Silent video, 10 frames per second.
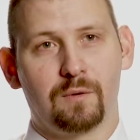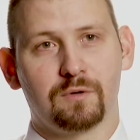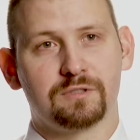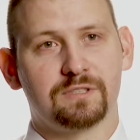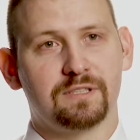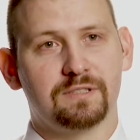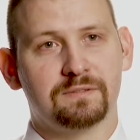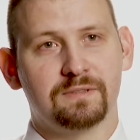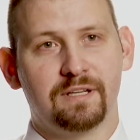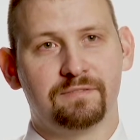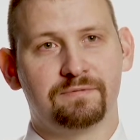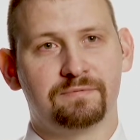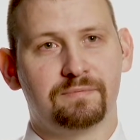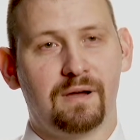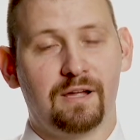hours, and if
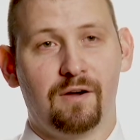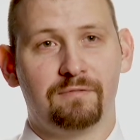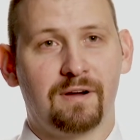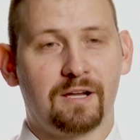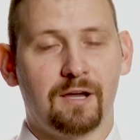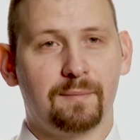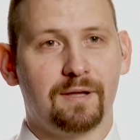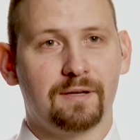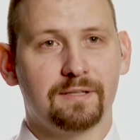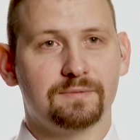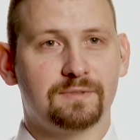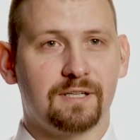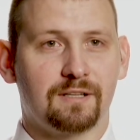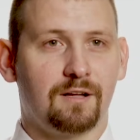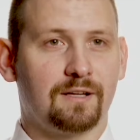you know if I come in at
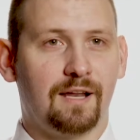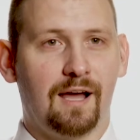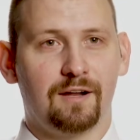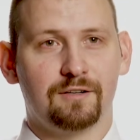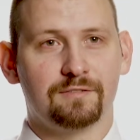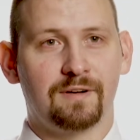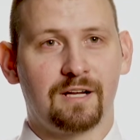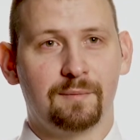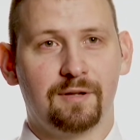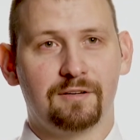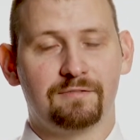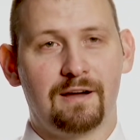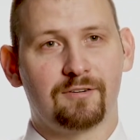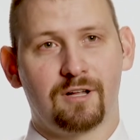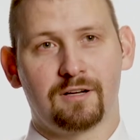10 o'clock at night or if I come in at
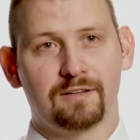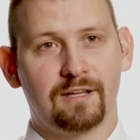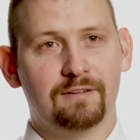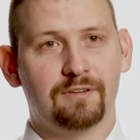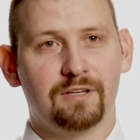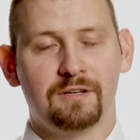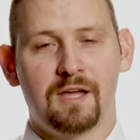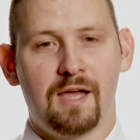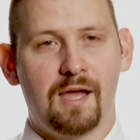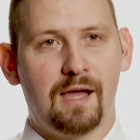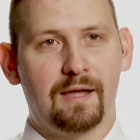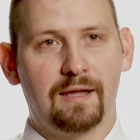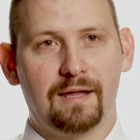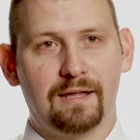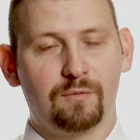5 o'clock in the evening,
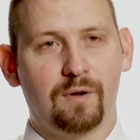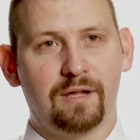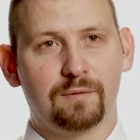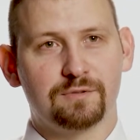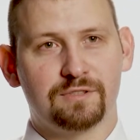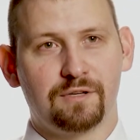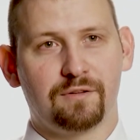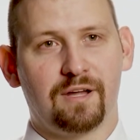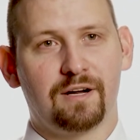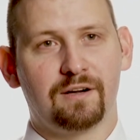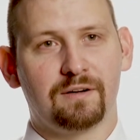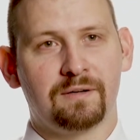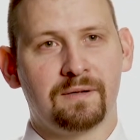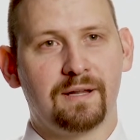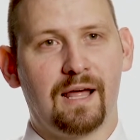either way, it was still there,
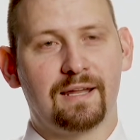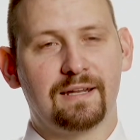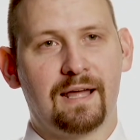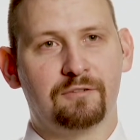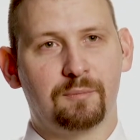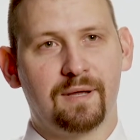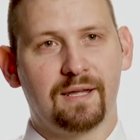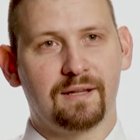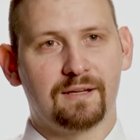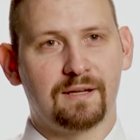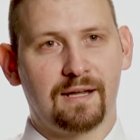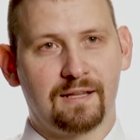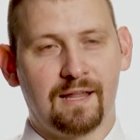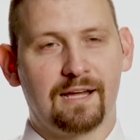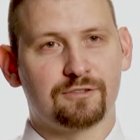and I didn't have to be at a, a
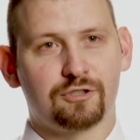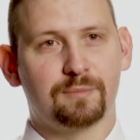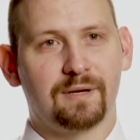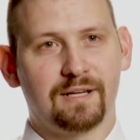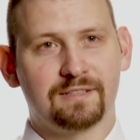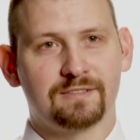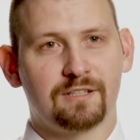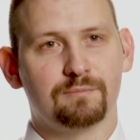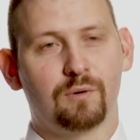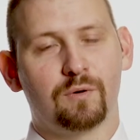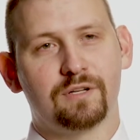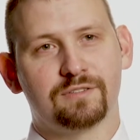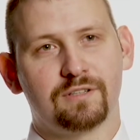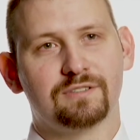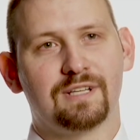classroom at a certain point, a
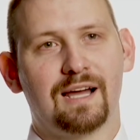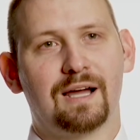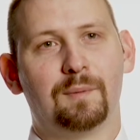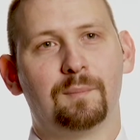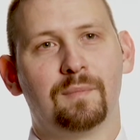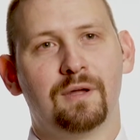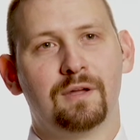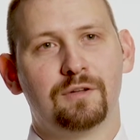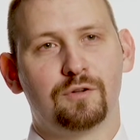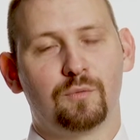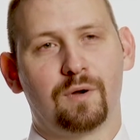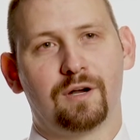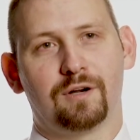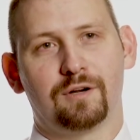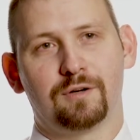certain time, to
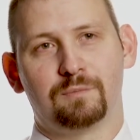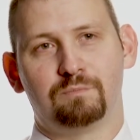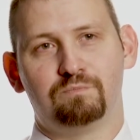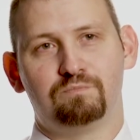where